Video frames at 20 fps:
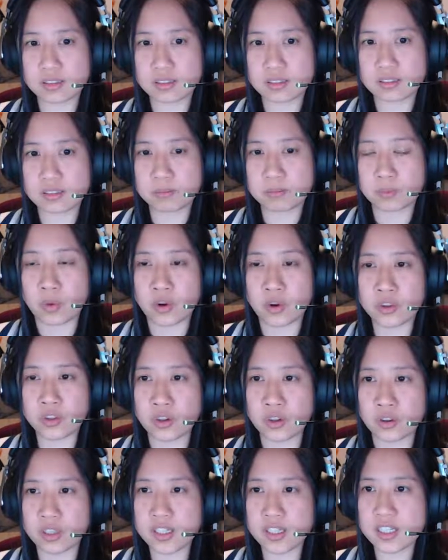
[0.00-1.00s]
more
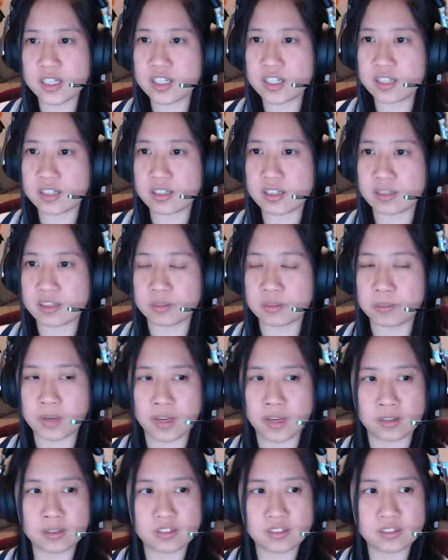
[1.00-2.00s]
knowledge
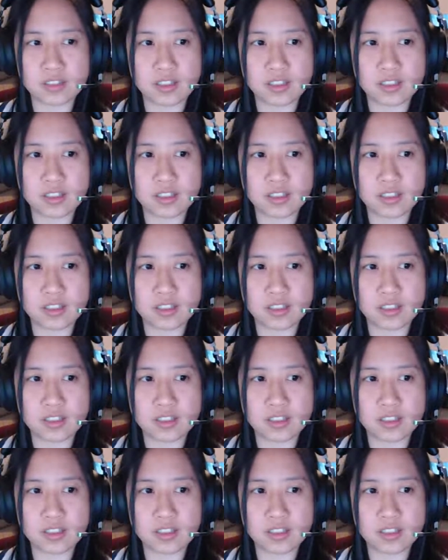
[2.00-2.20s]
about